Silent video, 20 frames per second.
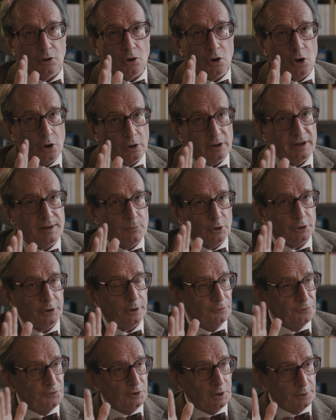early
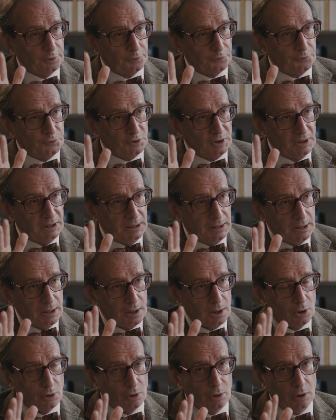modern philosophy
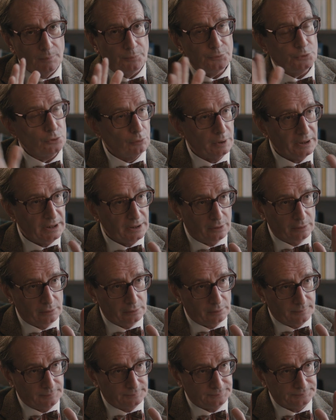up to Hegel,